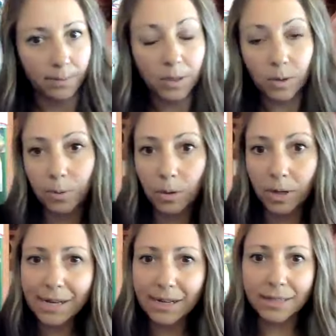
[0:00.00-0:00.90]
when it
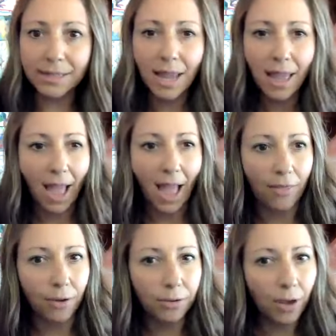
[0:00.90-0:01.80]
comes to employees
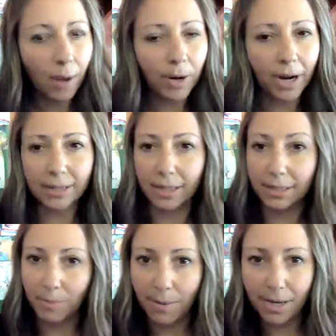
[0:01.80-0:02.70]
and their thought
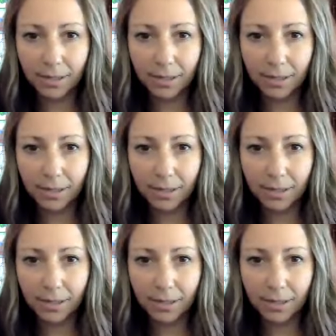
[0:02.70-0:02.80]
process.